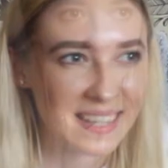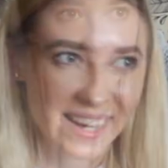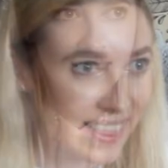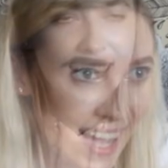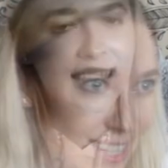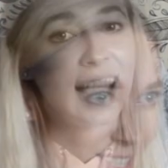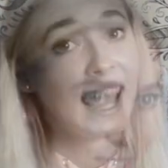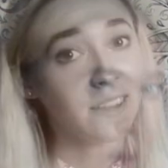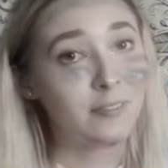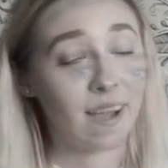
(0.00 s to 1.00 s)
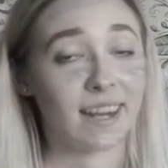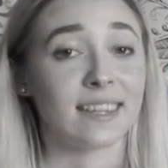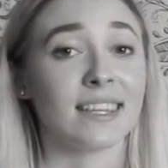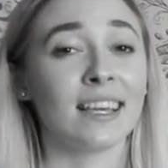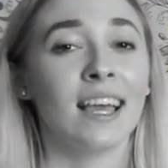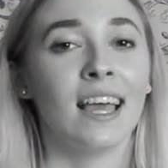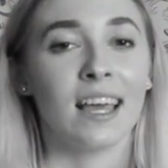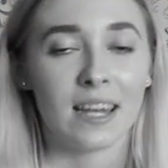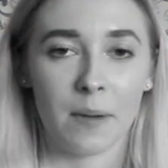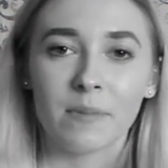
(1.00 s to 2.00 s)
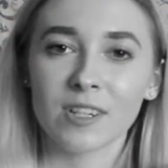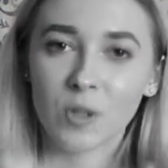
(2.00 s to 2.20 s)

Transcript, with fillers: like that. And finally, number